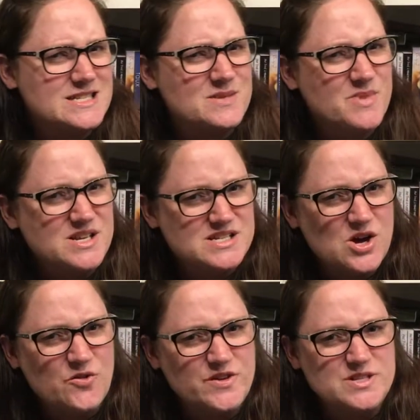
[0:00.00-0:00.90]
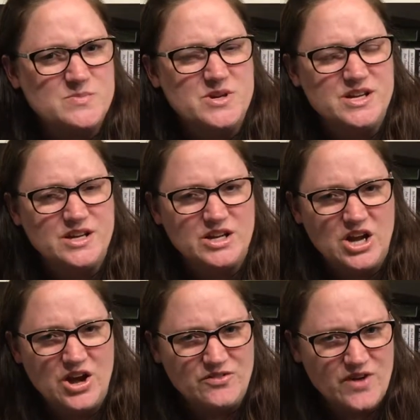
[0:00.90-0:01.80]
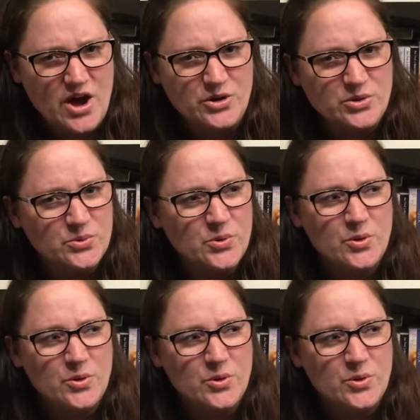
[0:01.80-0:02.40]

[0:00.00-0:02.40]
see myself as being of value,